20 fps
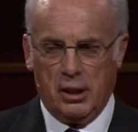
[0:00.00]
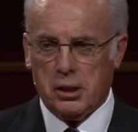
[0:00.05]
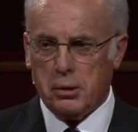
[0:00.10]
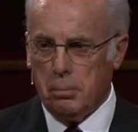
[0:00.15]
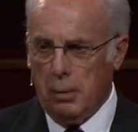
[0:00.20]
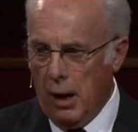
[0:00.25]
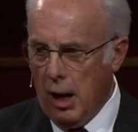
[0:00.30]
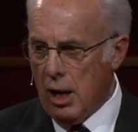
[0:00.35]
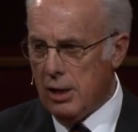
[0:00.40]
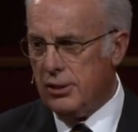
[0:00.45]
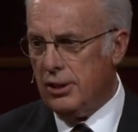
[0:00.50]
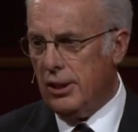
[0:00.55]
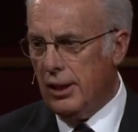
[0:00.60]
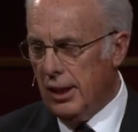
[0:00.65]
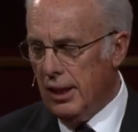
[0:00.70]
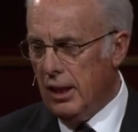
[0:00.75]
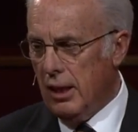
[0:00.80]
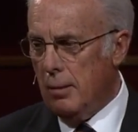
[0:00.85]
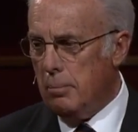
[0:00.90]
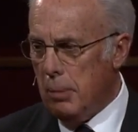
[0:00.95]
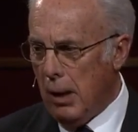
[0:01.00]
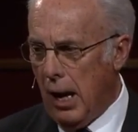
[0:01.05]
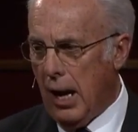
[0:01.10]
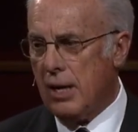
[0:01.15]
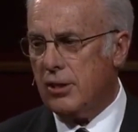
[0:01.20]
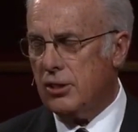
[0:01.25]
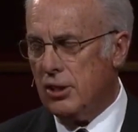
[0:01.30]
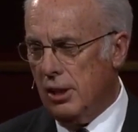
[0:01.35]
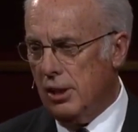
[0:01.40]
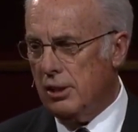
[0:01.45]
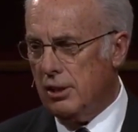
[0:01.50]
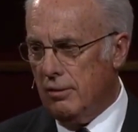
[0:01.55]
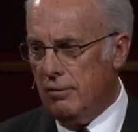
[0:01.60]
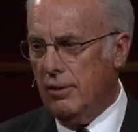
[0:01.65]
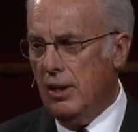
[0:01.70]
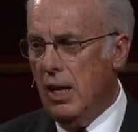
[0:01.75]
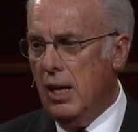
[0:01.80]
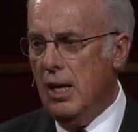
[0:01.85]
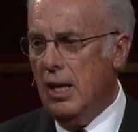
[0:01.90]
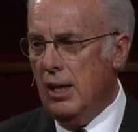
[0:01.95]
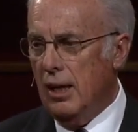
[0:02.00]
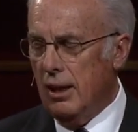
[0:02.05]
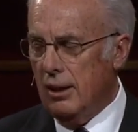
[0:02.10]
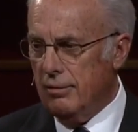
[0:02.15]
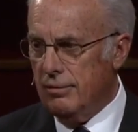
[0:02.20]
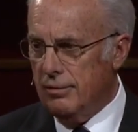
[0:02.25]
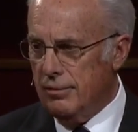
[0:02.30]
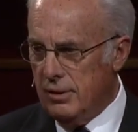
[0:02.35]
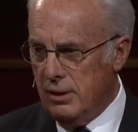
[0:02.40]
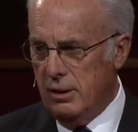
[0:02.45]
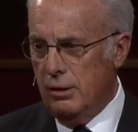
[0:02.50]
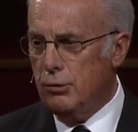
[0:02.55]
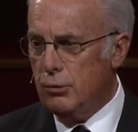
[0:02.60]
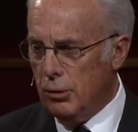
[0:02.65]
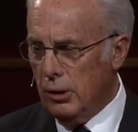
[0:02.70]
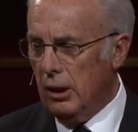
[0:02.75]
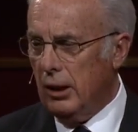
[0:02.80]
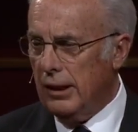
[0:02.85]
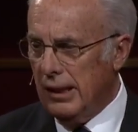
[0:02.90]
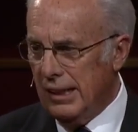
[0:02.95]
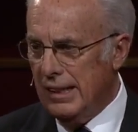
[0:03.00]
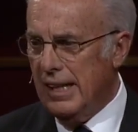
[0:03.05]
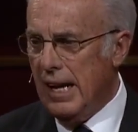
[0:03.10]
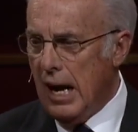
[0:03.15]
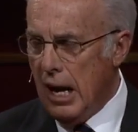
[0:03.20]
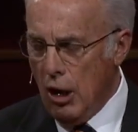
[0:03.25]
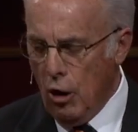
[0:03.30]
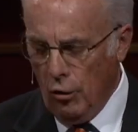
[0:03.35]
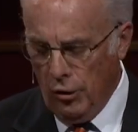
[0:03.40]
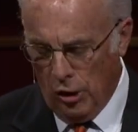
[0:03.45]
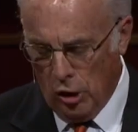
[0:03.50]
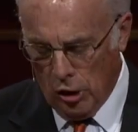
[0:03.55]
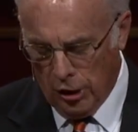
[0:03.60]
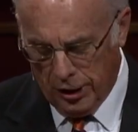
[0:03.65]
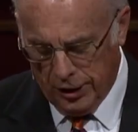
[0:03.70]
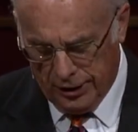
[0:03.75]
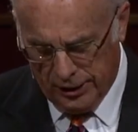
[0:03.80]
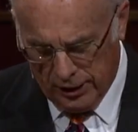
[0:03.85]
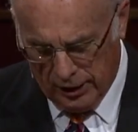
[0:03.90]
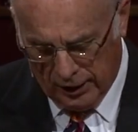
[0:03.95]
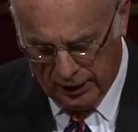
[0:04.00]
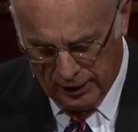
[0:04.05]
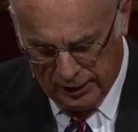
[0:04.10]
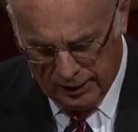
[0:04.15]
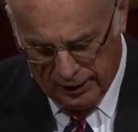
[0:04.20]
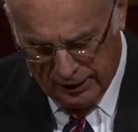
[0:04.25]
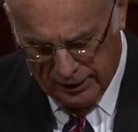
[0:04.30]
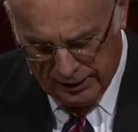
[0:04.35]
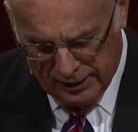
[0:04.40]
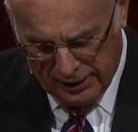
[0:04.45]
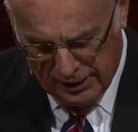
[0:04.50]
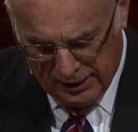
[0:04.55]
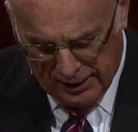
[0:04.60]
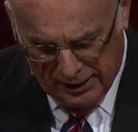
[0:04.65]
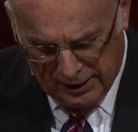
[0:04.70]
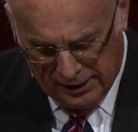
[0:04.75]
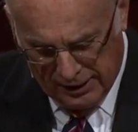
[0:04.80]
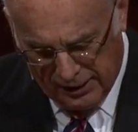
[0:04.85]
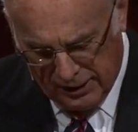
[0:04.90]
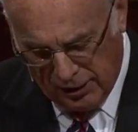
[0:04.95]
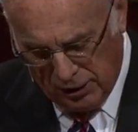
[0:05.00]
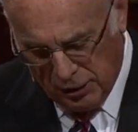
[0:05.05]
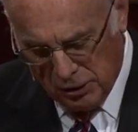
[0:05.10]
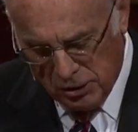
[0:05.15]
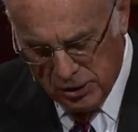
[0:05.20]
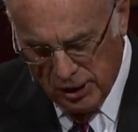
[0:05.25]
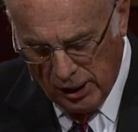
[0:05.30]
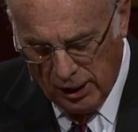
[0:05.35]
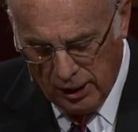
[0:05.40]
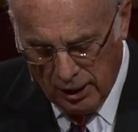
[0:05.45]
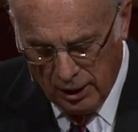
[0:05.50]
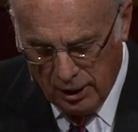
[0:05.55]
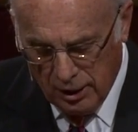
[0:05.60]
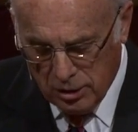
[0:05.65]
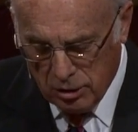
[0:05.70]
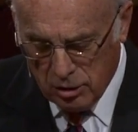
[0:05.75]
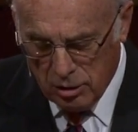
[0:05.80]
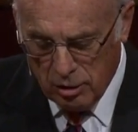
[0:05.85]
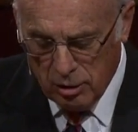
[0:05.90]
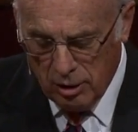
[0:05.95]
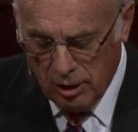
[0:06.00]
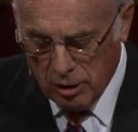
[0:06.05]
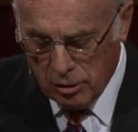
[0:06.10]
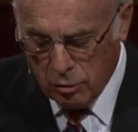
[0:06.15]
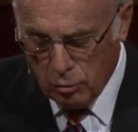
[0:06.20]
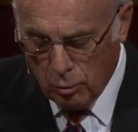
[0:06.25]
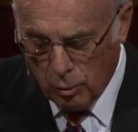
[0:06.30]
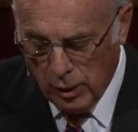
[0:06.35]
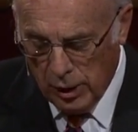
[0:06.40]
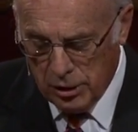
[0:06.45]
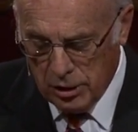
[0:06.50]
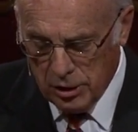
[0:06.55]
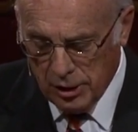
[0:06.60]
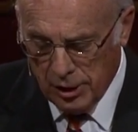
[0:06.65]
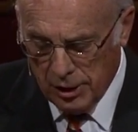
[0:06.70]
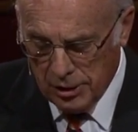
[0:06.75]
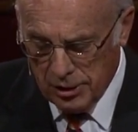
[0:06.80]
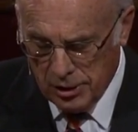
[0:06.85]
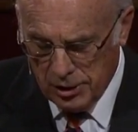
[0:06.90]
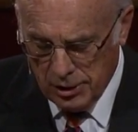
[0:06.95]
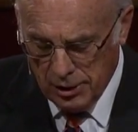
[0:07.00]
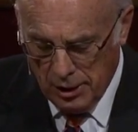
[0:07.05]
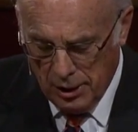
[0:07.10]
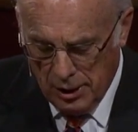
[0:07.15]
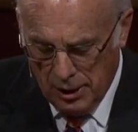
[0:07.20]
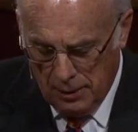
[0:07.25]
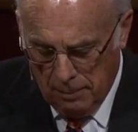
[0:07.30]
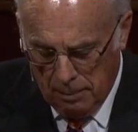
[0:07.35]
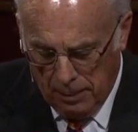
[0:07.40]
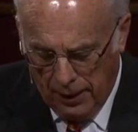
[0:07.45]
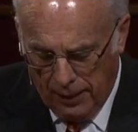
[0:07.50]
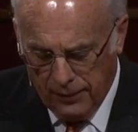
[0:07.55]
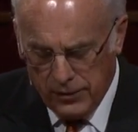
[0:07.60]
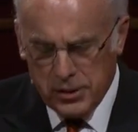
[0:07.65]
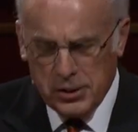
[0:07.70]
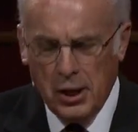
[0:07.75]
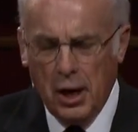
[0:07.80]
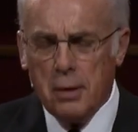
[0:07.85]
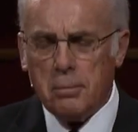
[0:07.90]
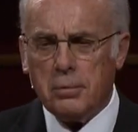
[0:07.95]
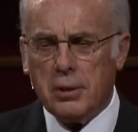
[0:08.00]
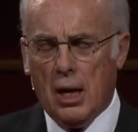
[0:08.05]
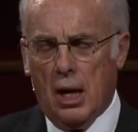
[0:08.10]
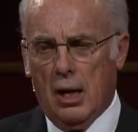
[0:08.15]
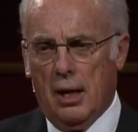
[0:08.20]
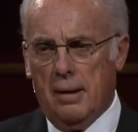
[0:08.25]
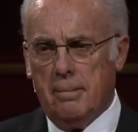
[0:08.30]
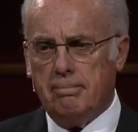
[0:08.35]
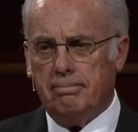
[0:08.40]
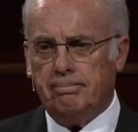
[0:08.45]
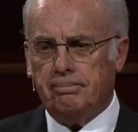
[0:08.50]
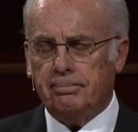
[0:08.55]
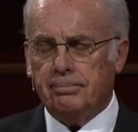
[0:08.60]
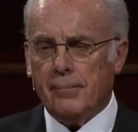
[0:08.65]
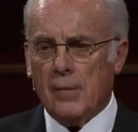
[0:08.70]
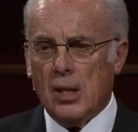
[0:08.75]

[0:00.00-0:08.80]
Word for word: expositing a passage, of, of drilling down on it and, uh, and understanding its, its richness. At the same time,